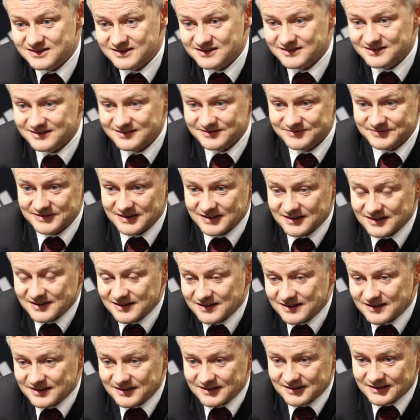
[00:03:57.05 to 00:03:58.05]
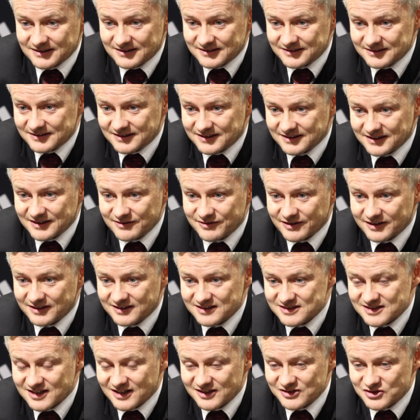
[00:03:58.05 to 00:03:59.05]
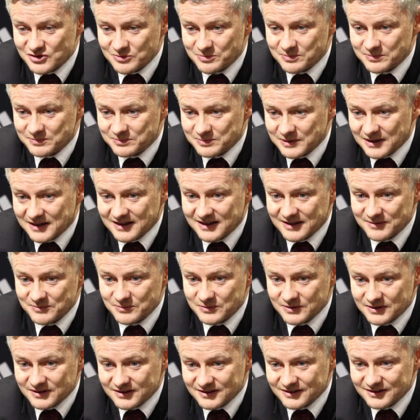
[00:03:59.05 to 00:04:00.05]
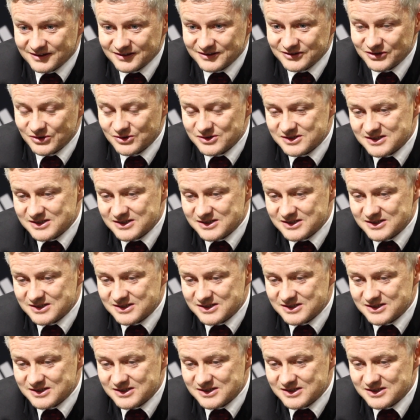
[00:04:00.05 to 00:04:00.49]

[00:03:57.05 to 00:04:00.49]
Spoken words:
And if I decide to play him, you'll